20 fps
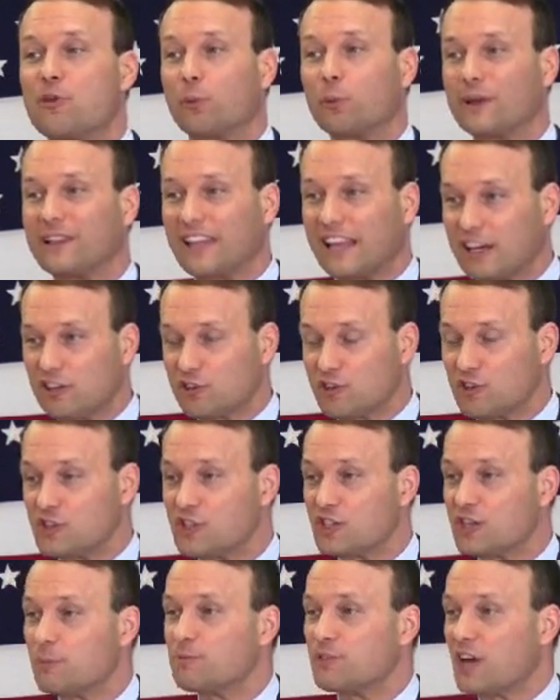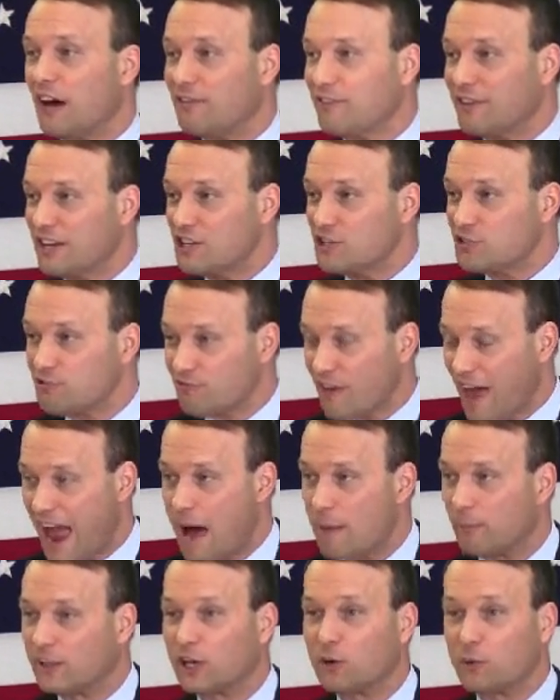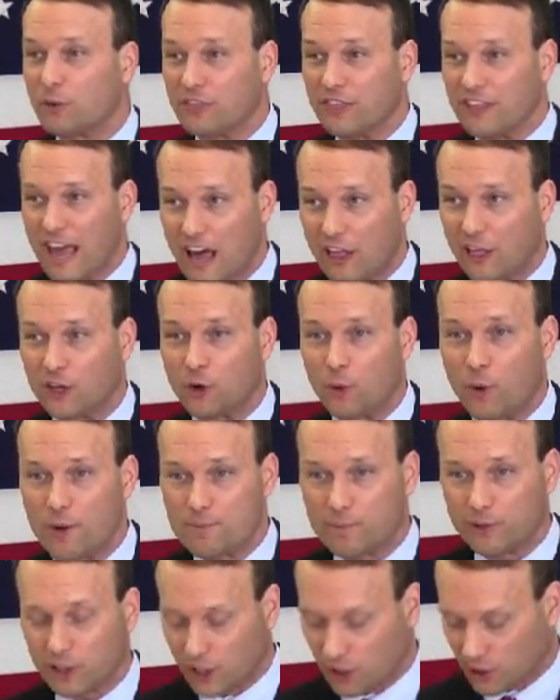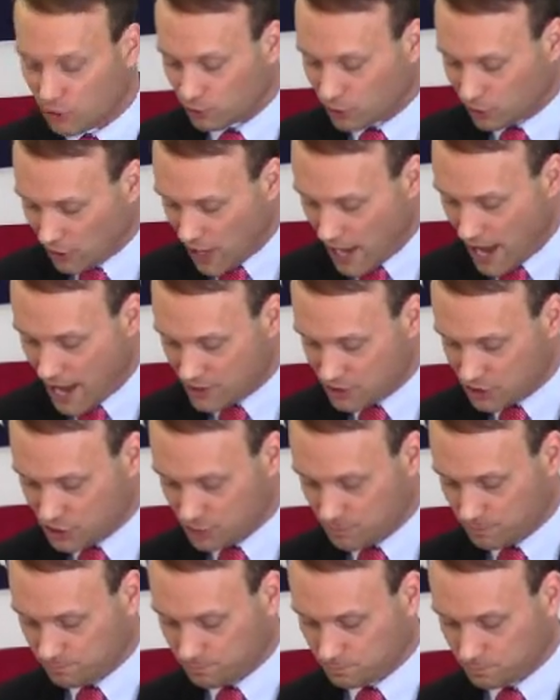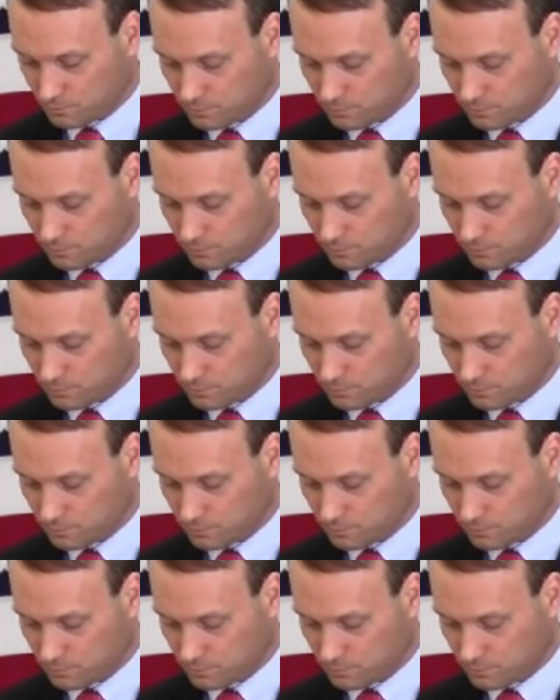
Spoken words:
and the relationships of his family with the Illinois political class.